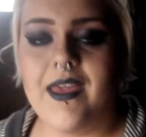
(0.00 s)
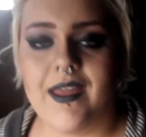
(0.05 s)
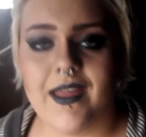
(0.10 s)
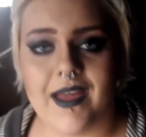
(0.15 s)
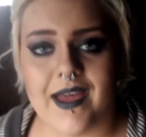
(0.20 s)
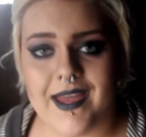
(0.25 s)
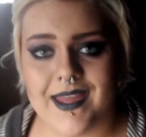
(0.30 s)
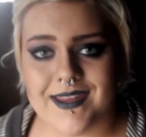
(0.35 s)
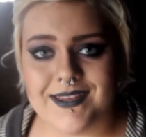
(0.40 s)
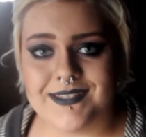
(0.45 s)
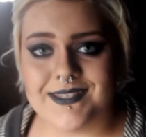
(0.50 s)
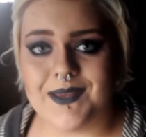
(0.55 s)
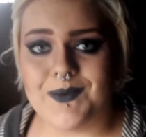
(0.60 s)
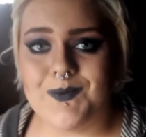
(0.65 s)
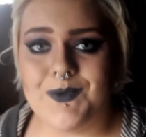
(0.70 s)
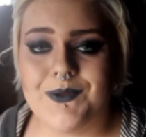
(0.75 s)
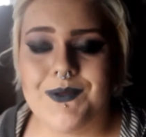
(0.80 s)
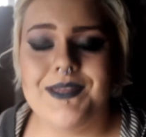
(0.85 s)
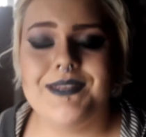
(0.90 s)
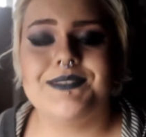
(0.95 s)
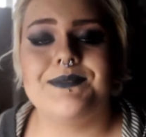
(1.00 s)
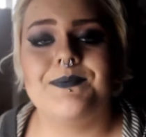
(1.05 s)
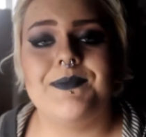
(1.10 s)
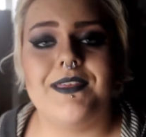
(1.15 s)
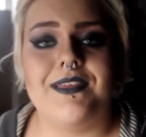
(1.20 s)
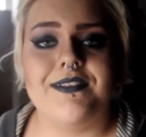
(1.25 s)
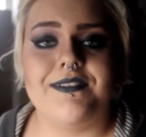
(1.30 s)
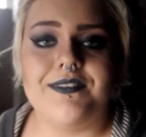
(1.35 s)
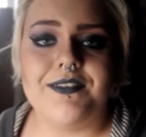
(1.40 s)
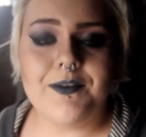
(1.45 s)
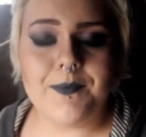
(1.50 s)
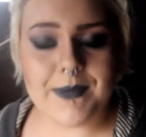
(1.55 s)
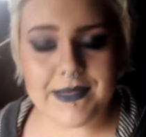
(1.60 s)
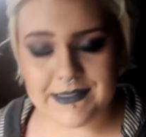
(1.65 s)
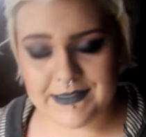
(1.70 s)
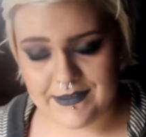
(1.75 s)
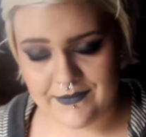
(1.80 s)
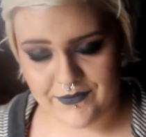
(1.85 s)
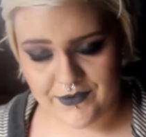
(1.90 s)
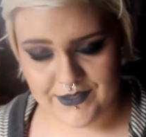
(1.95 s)
Hey guys, I'm doing something a little
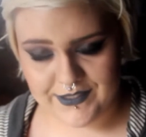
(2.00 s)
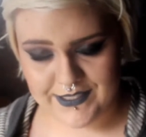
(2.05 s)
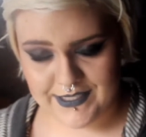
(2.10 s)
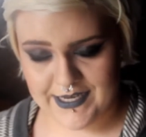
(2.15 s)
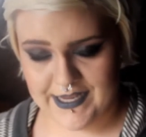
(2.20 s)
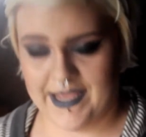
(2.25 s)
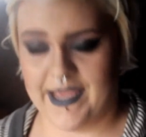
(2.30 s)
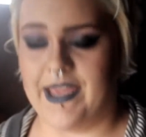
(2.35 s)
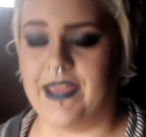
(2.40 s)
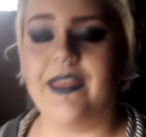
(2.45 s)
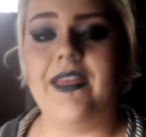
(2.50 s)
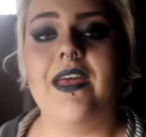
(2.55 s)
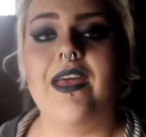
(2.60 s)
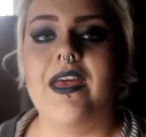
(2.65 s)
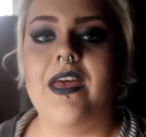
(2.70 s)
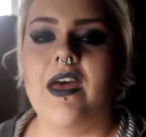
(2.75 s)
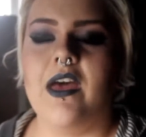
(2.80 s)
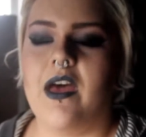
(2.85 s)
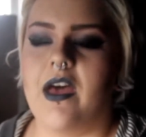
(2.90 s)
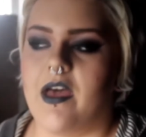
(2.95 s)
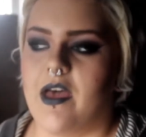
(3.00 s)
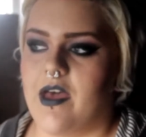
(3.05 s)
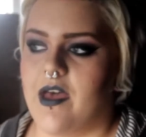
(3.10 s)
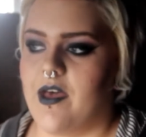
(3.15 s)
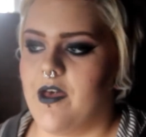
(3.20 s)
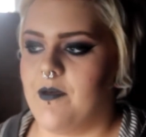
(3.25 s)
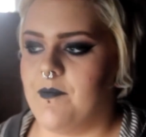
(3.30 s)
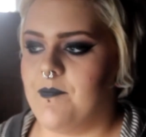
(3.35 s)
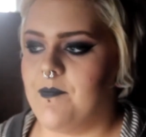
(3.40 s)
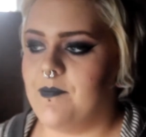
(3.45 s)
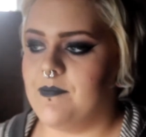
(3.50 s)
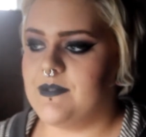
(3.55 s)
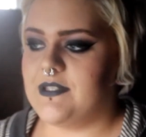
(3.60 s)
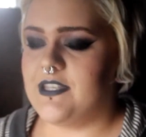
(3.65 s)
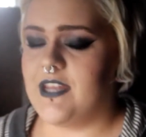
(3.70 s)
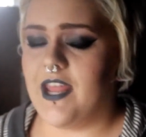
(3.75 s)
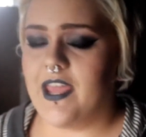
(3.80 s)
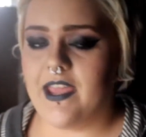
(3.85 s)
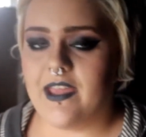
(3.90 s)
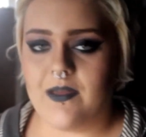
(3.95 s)
bit different today.
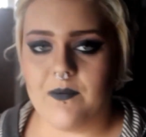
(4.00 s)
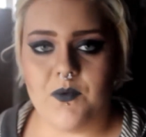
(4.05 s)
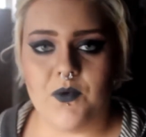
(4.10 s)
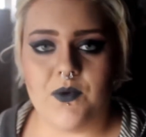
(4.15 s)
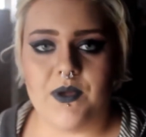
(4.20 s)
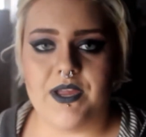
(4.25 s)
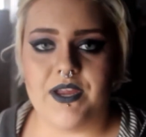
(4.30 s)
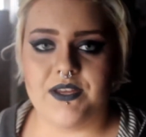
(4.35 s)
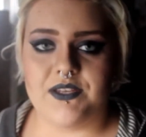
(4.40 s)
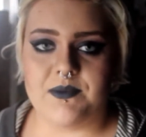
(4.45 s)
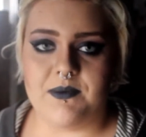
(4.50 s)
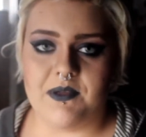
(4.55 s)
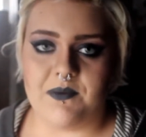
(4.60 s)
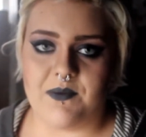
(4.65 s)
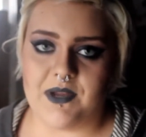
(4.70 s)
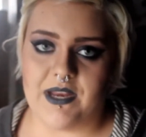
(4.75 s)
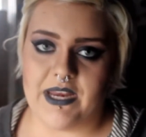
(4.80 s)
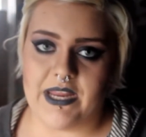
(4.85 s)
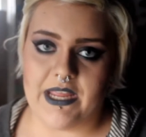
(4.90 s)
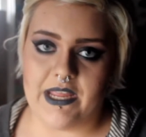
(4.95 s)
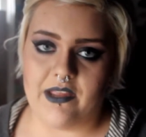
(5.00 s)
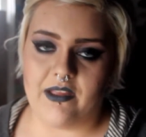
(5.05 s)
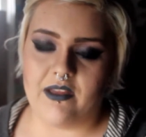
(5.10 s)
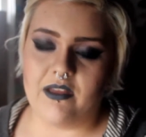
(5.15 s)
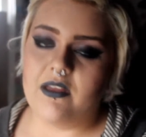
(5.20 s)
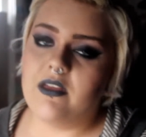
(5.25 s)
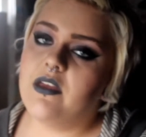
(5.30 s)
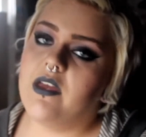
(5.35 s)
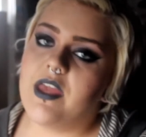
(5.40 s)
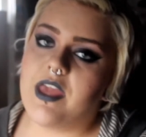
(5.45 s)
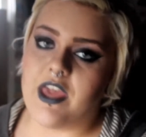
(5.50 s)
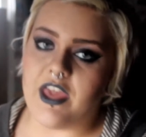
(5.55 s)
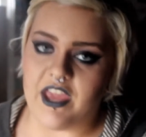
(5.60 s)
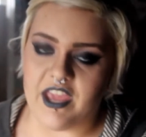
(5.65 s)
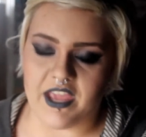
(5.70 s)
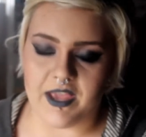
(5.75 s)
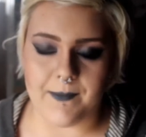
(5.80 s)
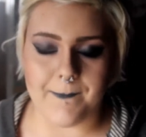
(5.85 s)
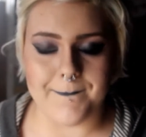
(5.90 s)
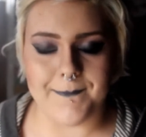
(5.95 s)
Today I'm going to be reading
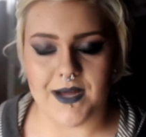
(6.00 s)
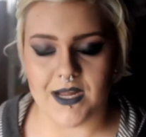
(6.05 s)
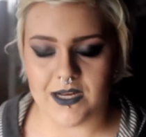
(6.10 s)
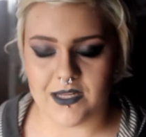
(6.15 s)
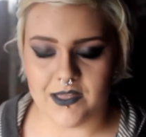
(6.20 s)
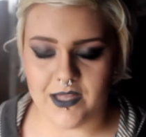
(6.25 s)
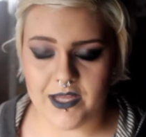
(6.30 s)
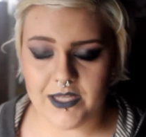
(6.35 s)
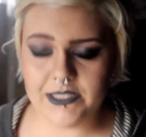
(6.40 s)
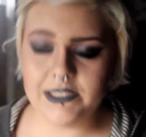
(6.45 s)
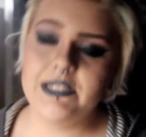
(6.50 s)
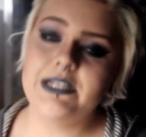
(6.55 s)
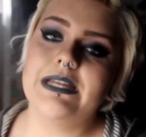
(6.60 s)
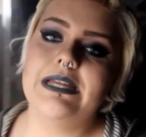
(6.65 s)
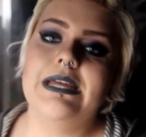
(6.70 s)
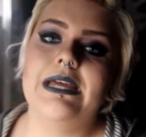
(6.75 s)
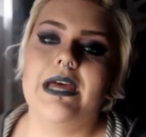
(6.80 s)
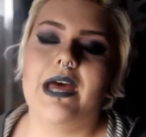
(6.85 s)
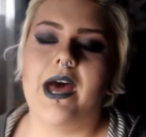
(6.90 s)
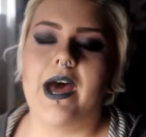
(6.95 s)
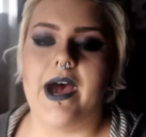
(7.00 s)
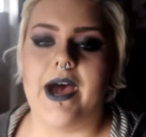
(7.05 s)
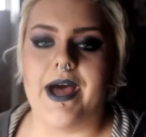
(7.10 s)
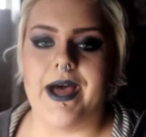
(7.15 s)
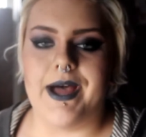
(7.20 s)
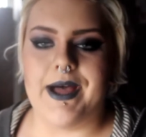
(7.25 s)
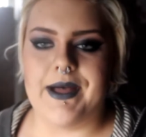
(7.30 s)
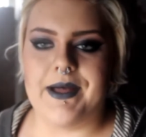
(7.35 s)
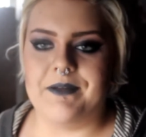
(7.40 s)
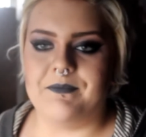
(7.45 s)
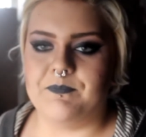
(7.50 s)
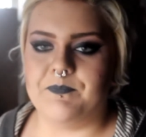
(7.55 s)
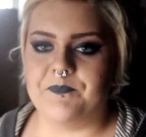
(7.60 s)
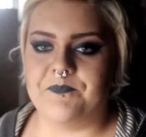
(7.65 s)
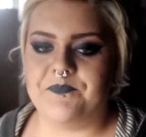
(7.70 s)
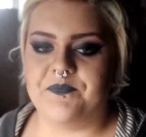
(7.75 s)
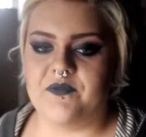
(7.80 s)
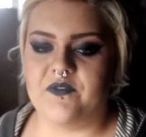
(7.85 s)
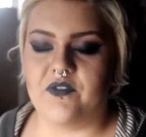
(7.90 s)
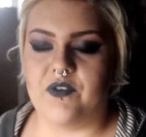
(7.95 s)
a monologue
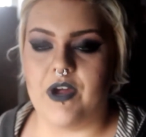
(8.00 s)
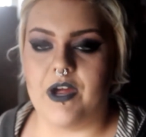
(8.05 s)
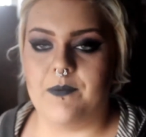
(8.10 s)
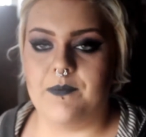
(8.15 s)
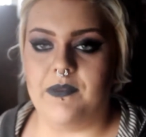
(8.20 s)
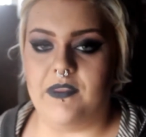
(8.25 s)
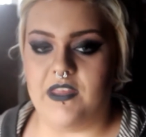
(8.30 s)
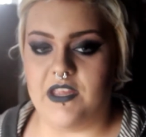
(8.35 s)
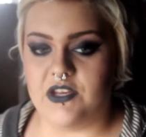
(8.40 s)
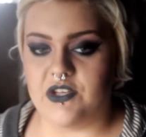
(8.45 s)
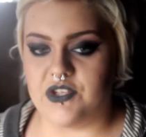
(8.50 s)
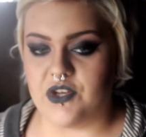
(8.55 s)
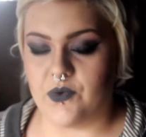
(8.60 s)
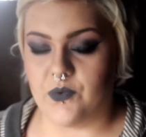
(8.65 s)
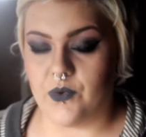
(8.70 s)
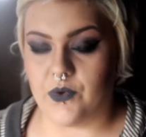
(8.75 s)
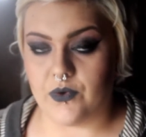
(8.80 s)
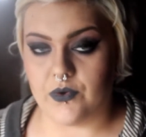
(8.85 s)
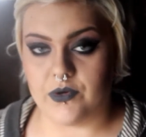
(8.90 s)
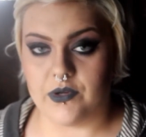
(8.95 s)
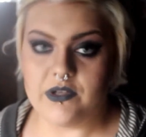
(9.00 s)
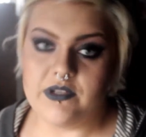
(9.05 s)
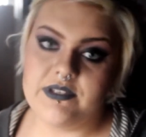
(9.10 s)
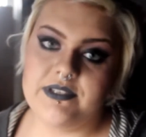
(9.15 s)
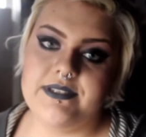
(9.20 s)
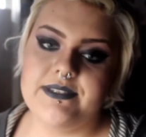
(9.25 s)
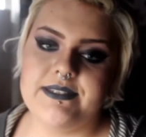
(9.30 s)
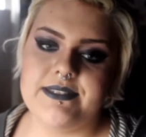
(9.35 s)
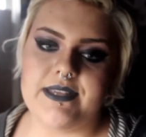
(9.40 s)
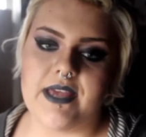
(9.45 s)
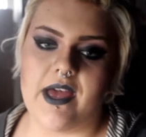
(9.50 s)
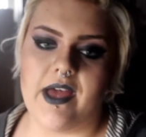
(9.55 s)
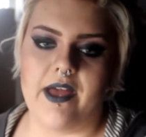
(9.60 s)
from the show Girls.